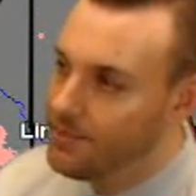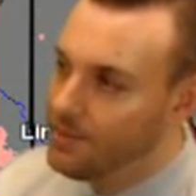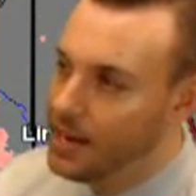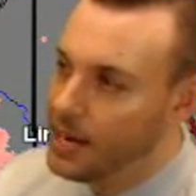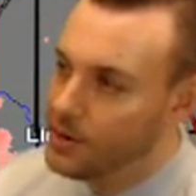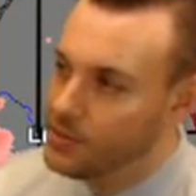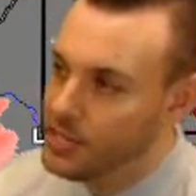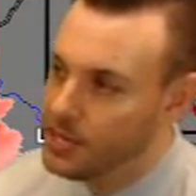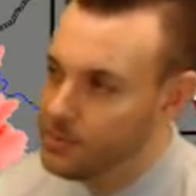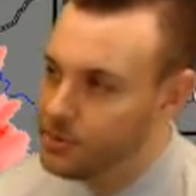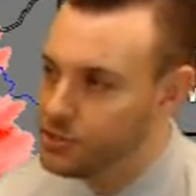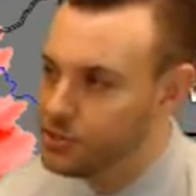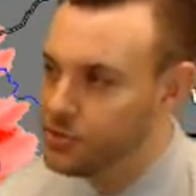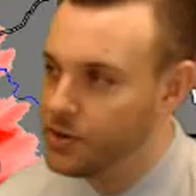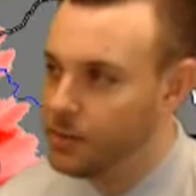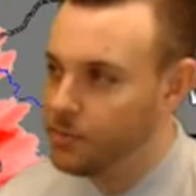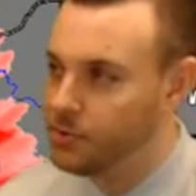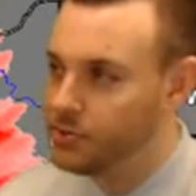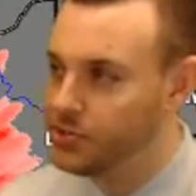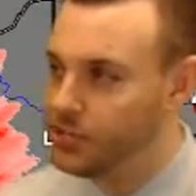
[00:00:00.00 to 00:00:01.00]
air temperature
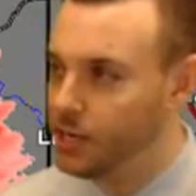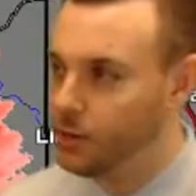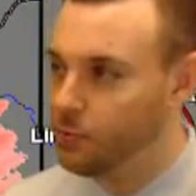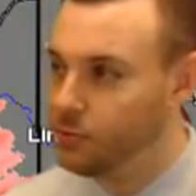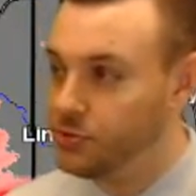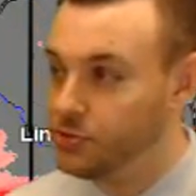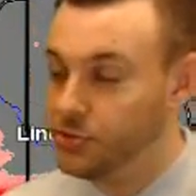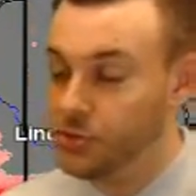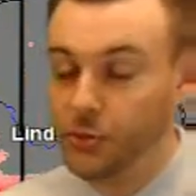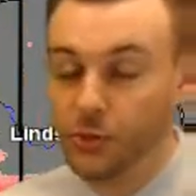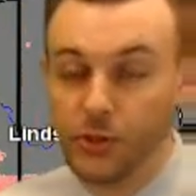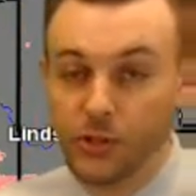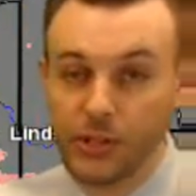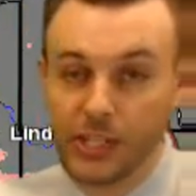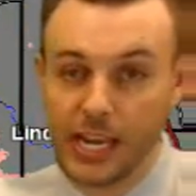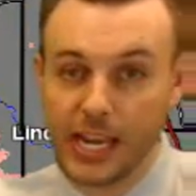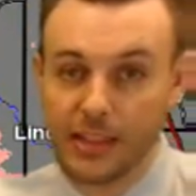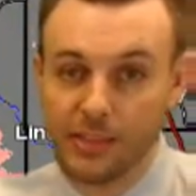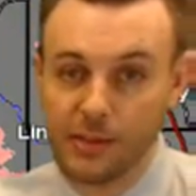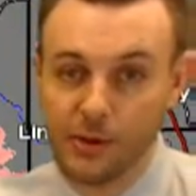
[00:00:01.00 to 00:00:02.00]
numbers here, we're still
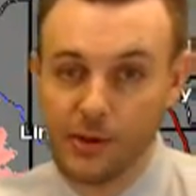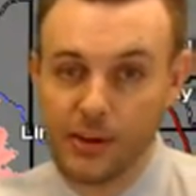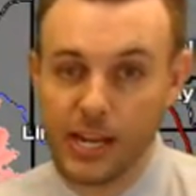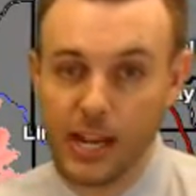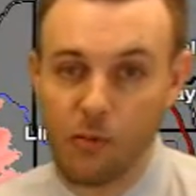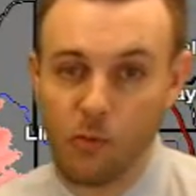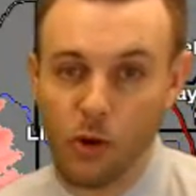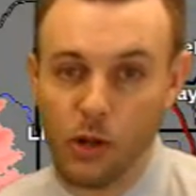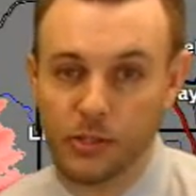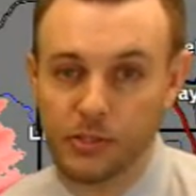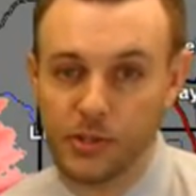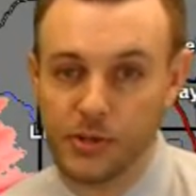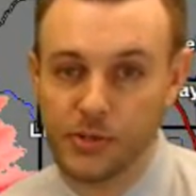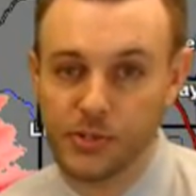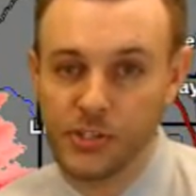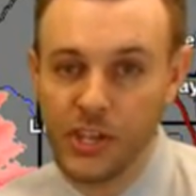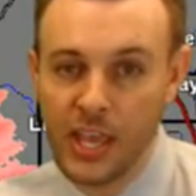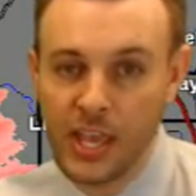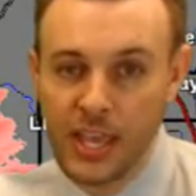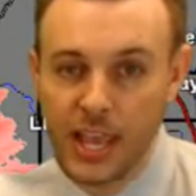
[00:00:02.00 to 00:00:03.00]
only at 30 at
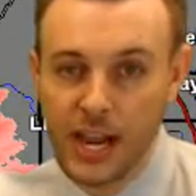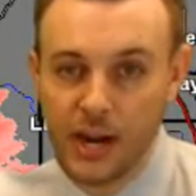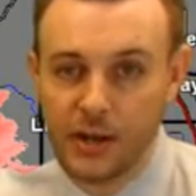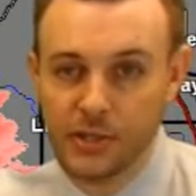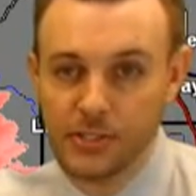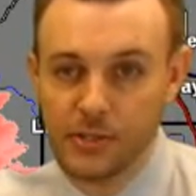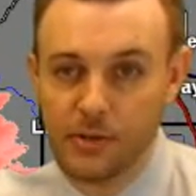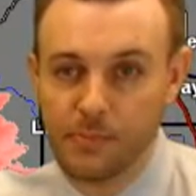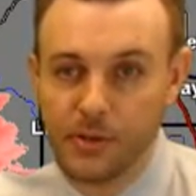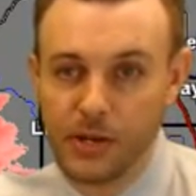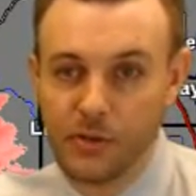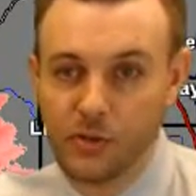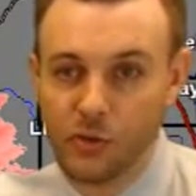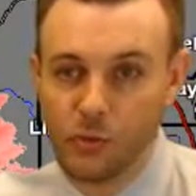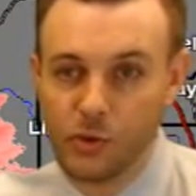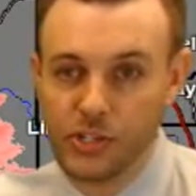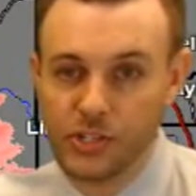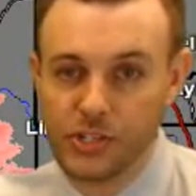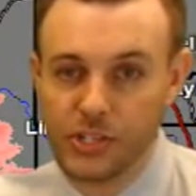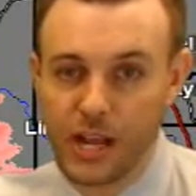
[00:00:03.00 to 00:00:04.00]
Walters and also up there in the
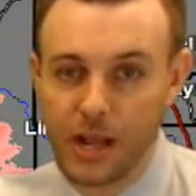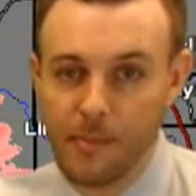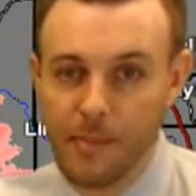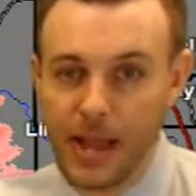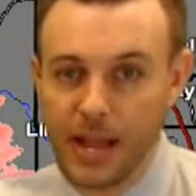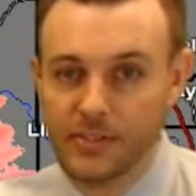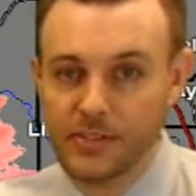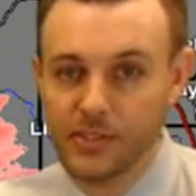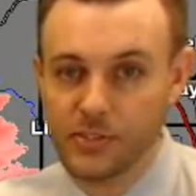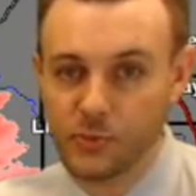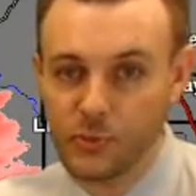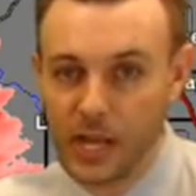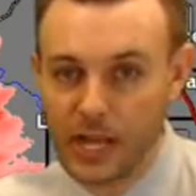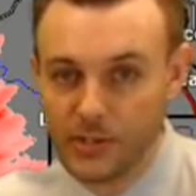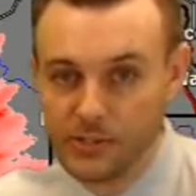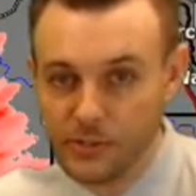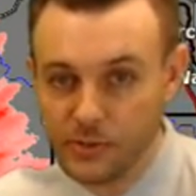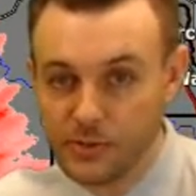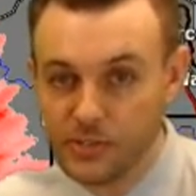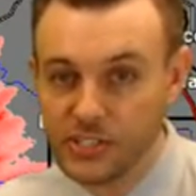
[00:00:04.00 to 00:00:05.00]
Wichita Mountains as
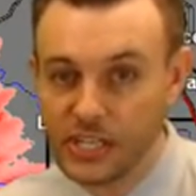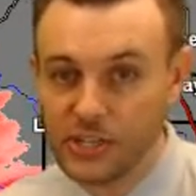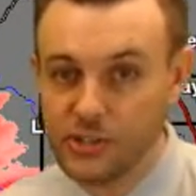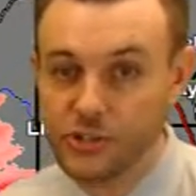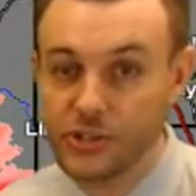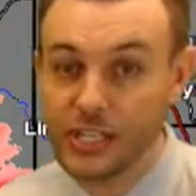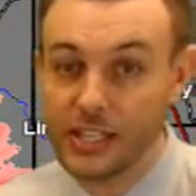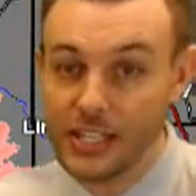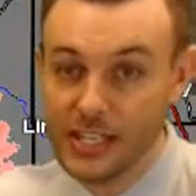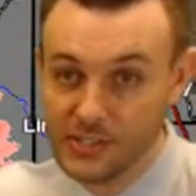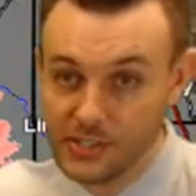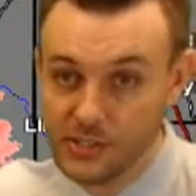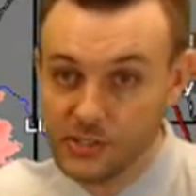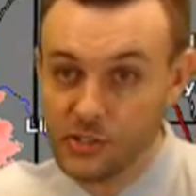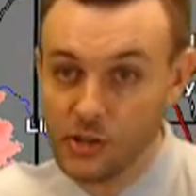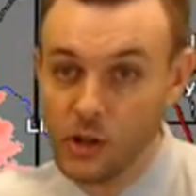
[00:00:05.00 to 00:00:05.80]
well. So essentially this is